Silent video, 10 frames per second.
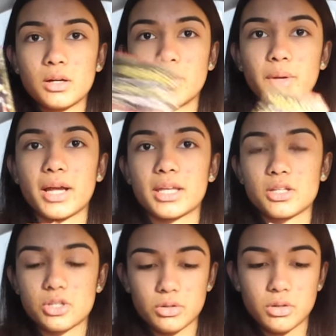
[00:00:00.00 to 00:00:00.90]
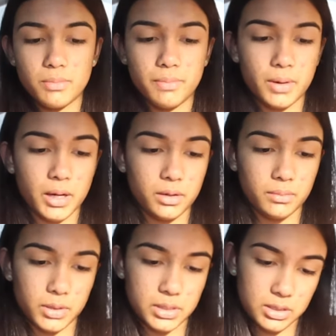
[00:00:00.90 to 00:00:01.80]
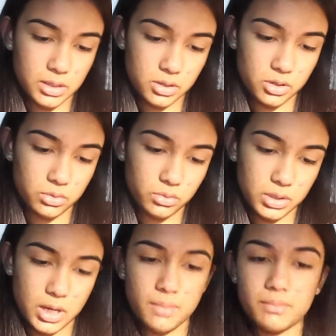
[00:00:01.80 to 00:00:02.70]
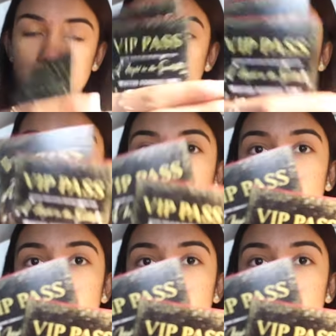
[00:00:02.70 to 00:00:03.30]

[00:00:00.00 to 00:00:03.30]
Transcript: Oh wait, I can't show you the bottom because it says our school's name, but